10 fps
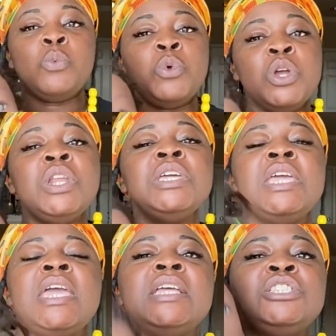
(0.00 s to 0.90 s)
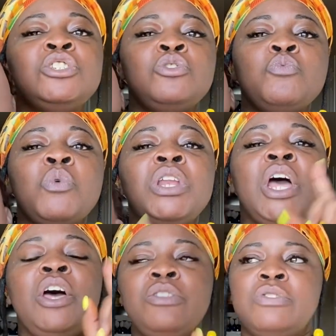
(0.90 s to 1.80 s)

We're gonna get into one other